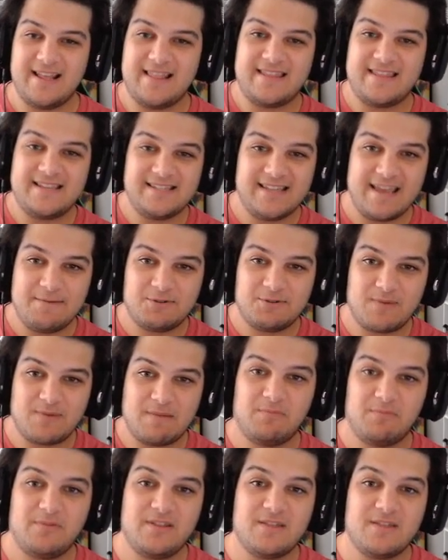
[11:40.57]
this game is
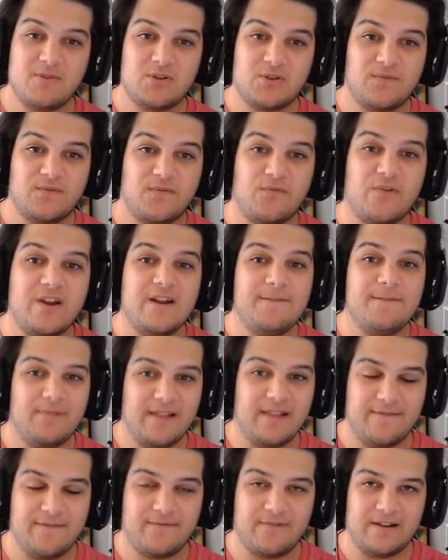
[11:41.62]
probably the most
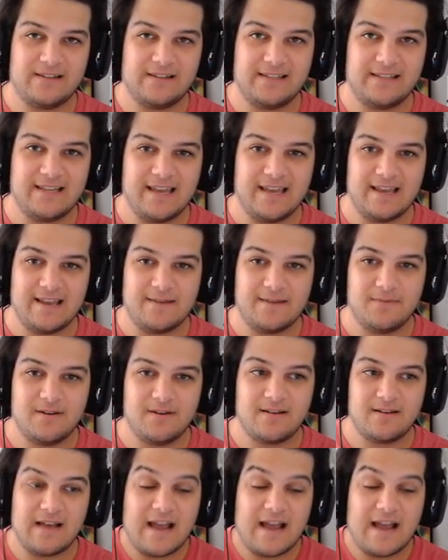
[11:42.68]
free-to-play friendly game